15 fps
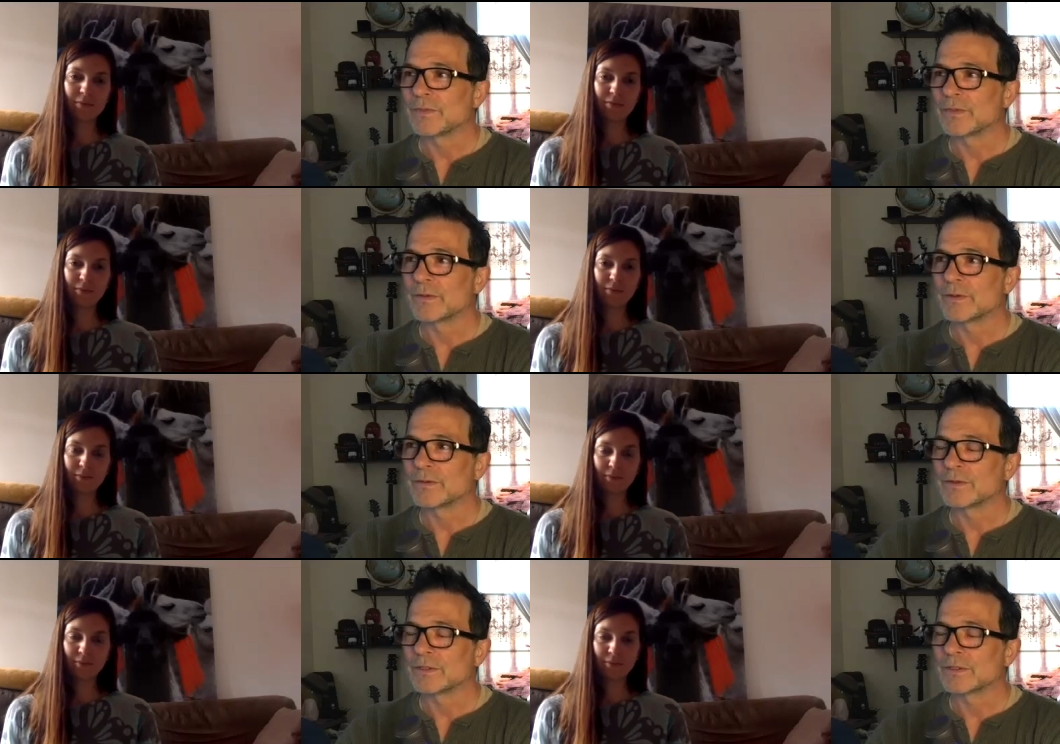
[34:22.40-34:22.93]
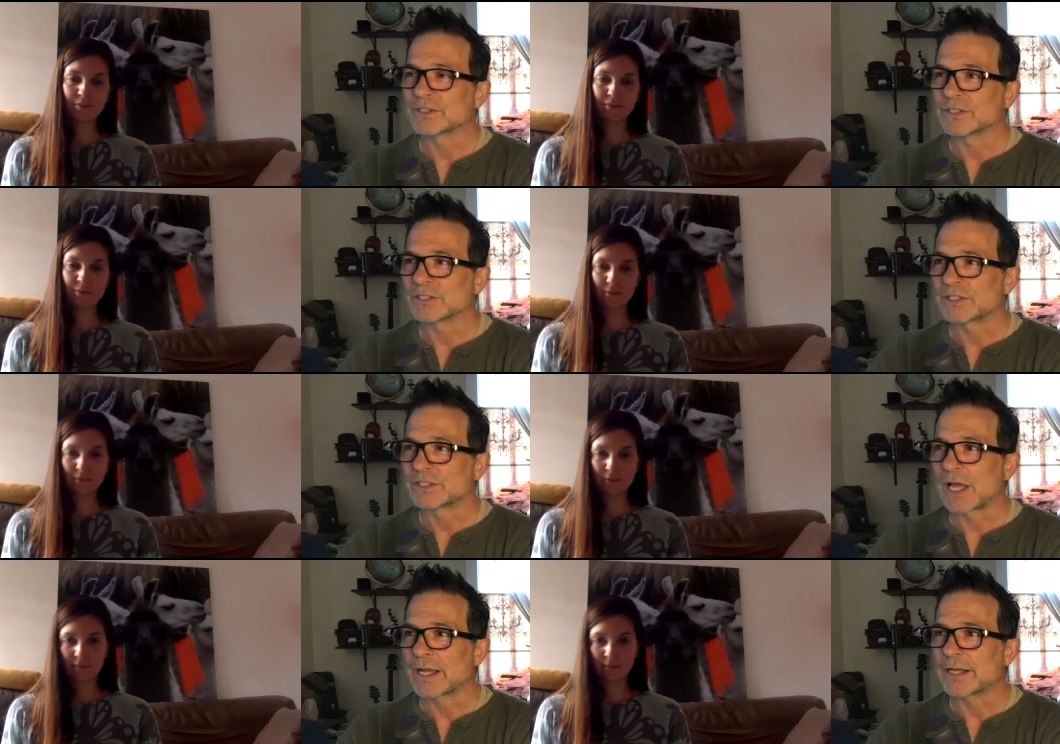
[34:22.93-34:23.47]
Speaker 1: the, the
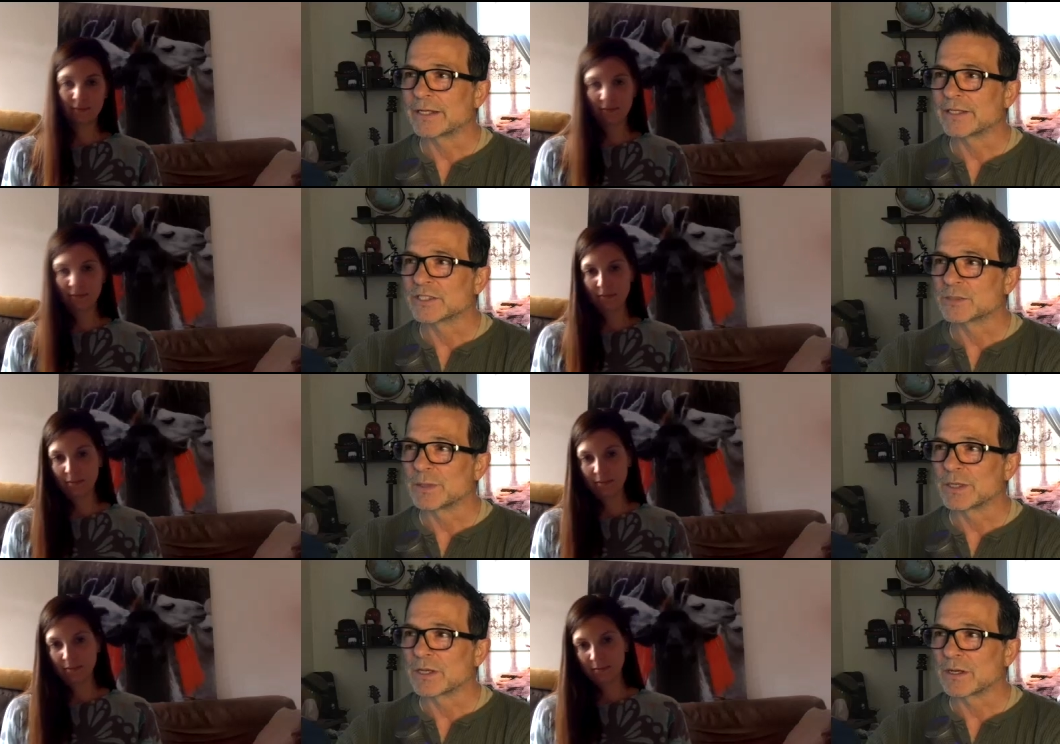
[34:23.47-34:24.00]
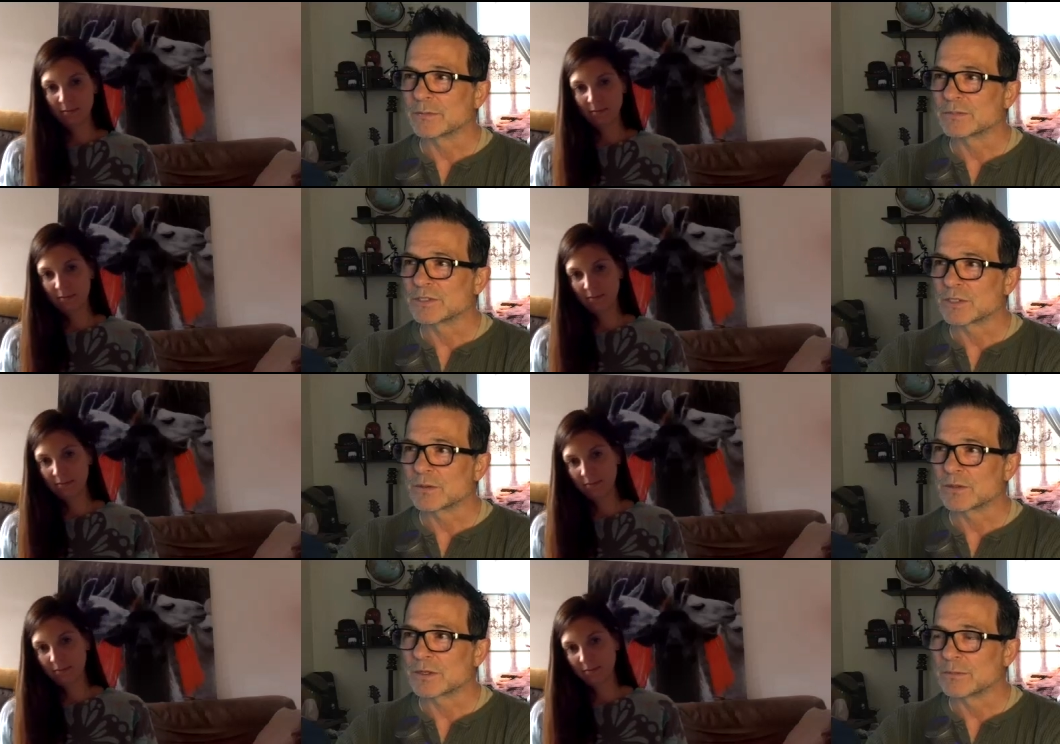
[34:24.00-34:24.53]
society has become
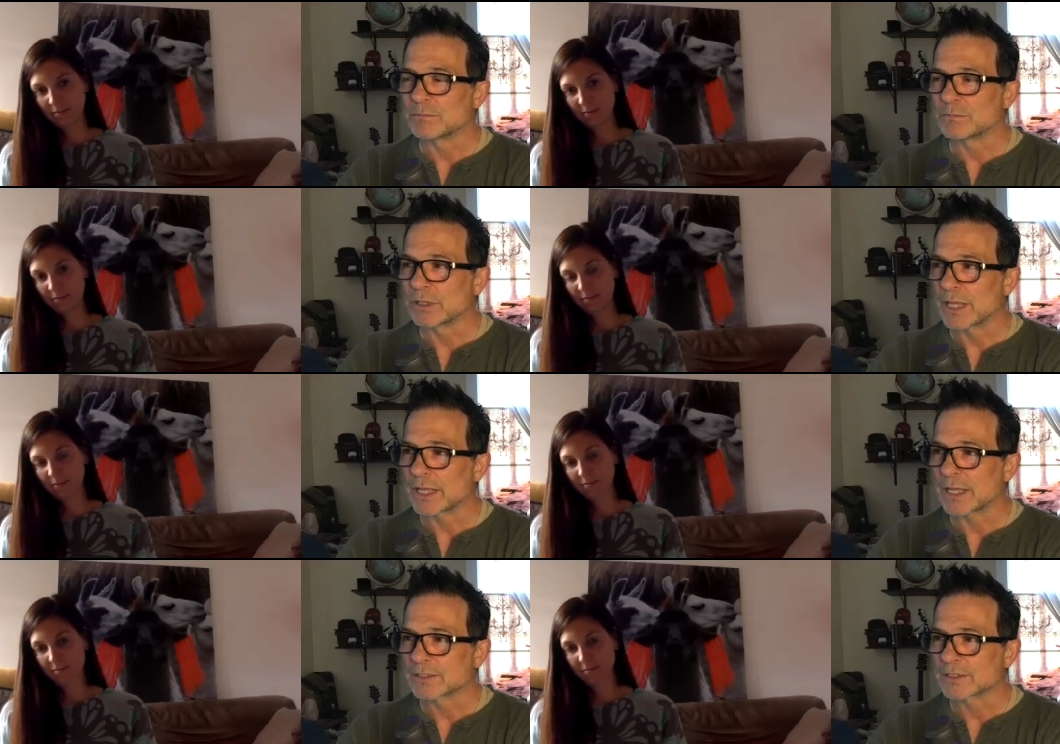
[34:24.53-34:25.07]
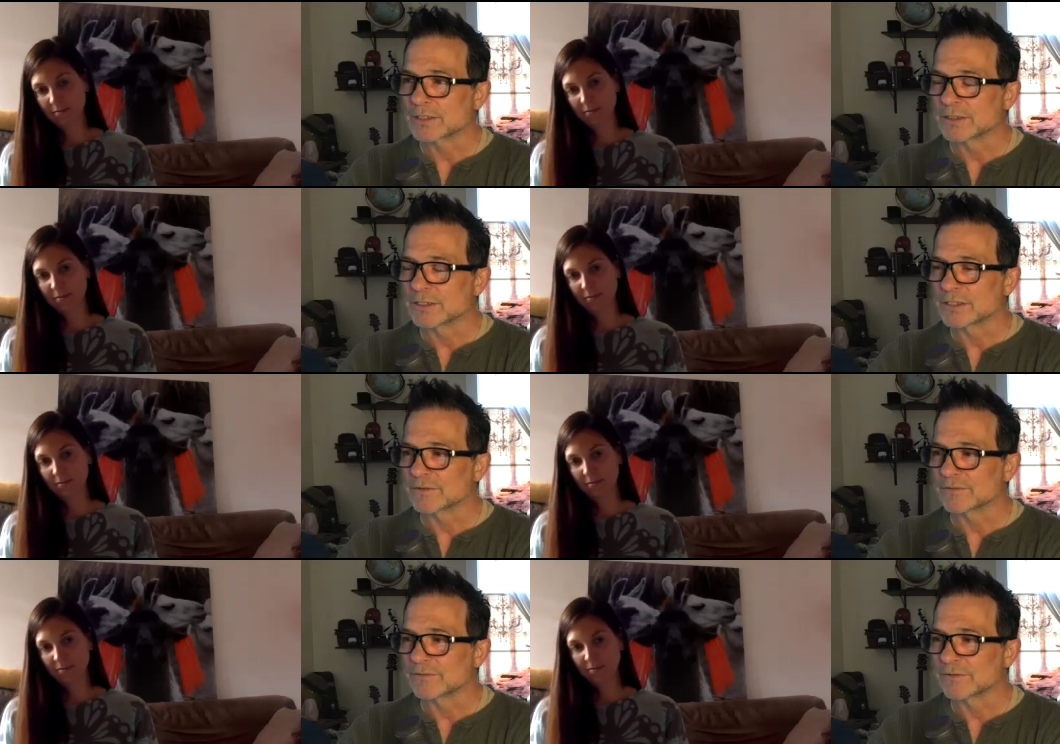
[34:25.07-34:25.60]
so complex and
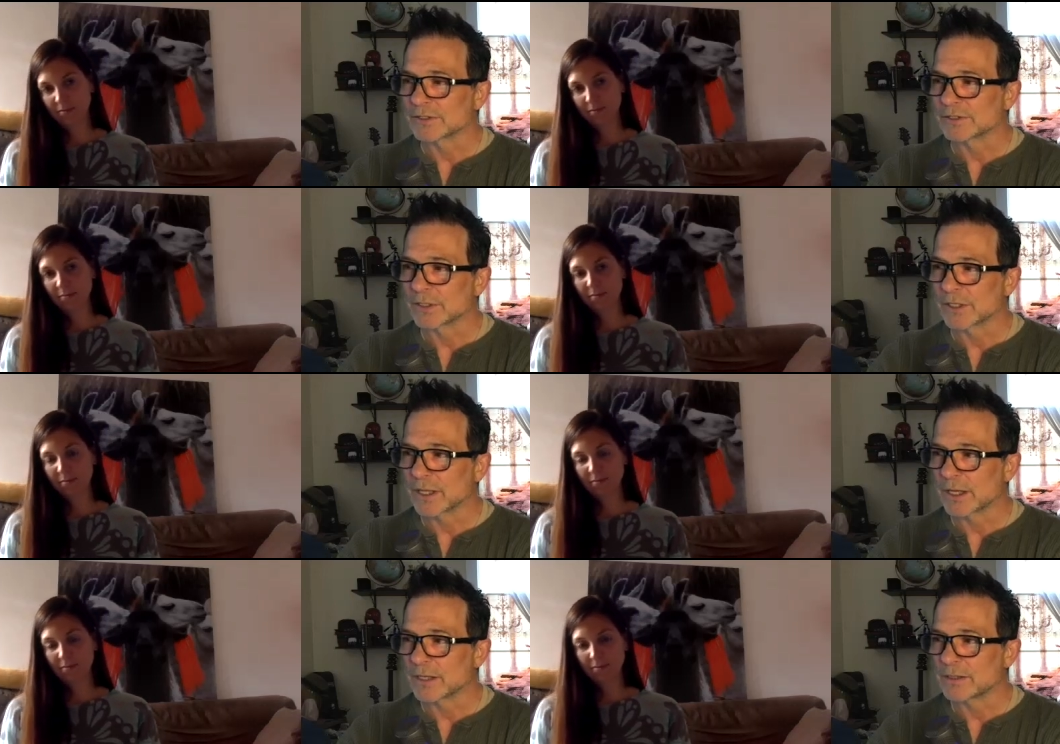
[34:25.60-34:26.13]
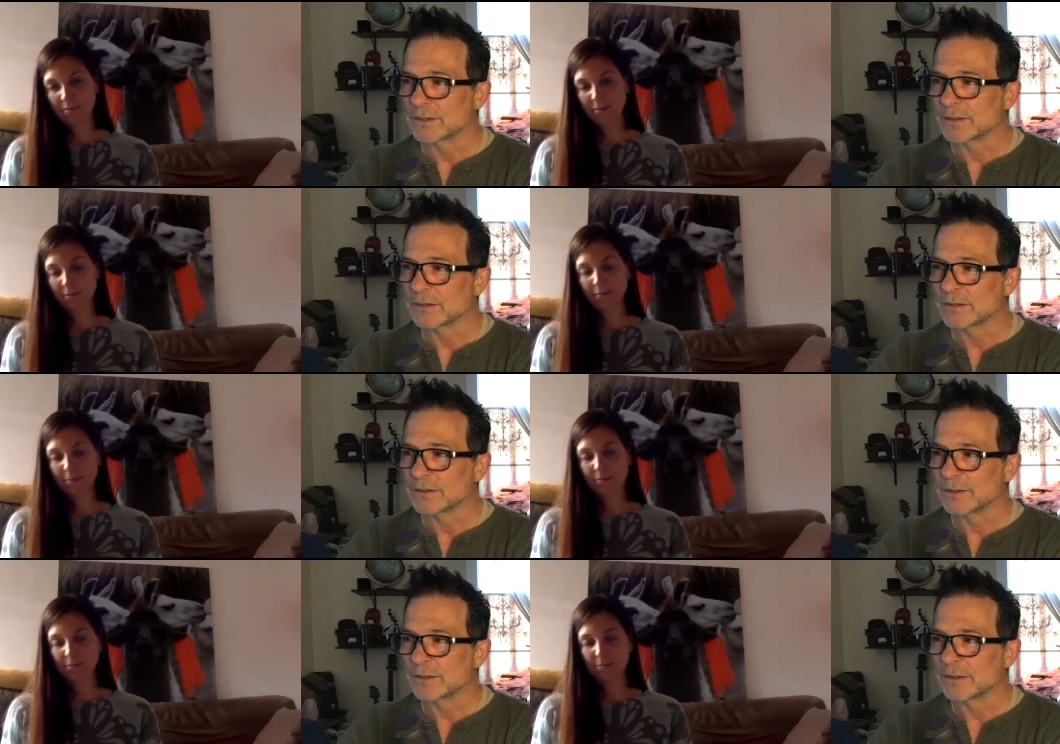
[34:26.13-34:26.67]
sophisticated
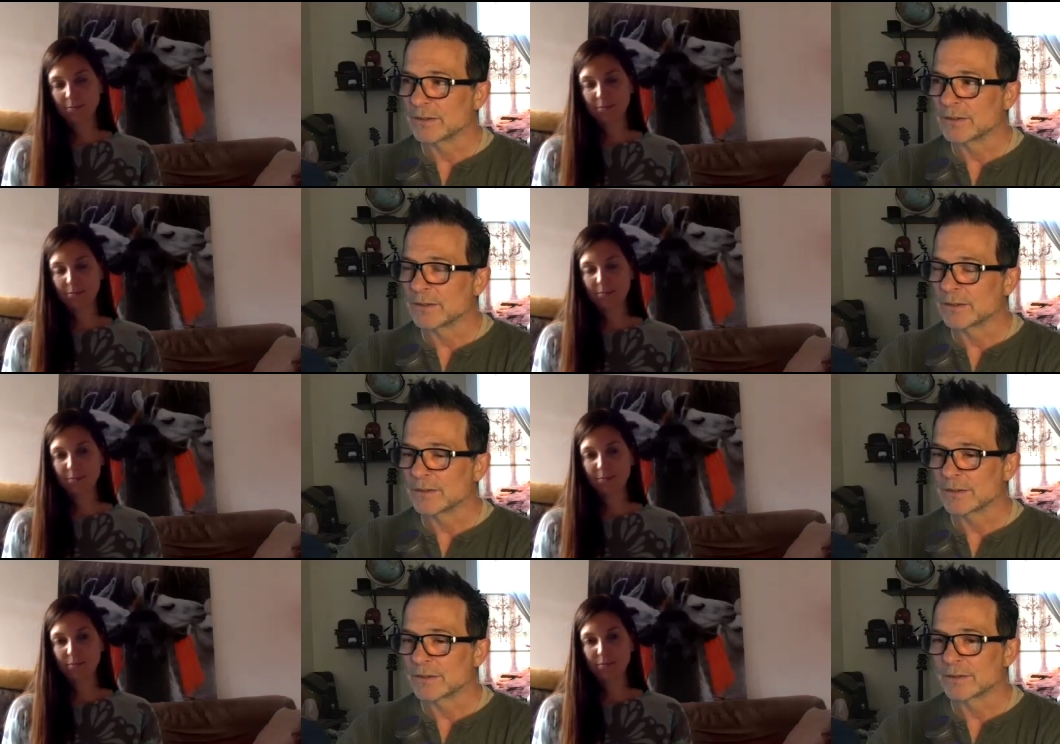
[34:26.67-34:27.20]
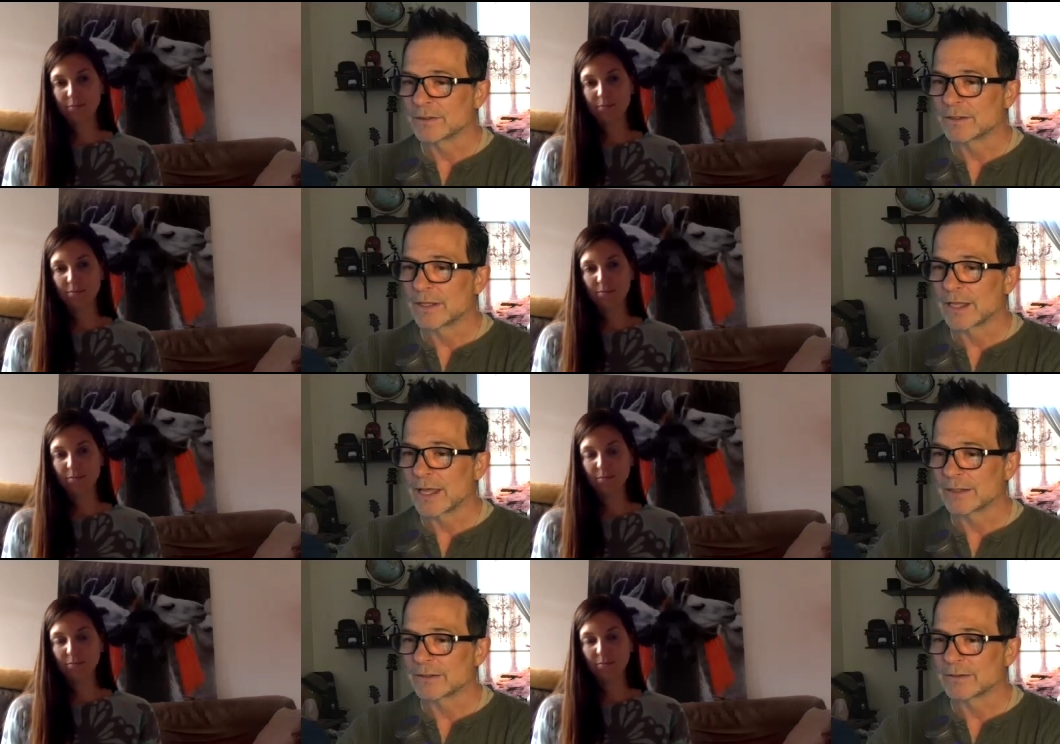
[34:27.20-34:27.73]

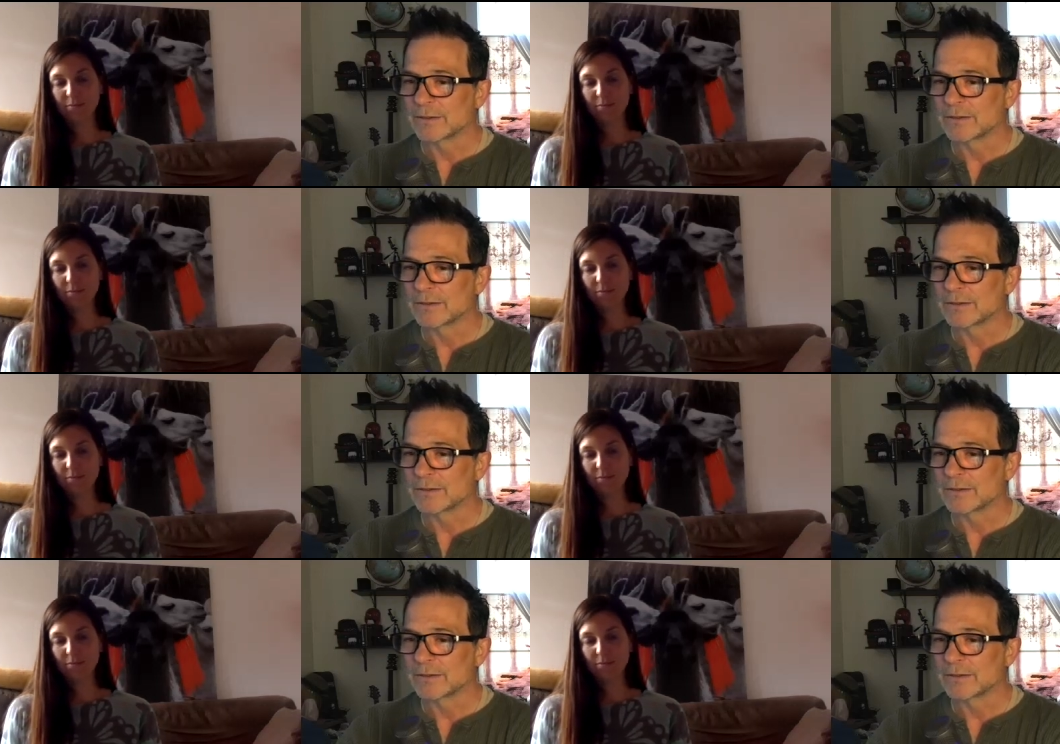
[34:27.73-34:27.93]
that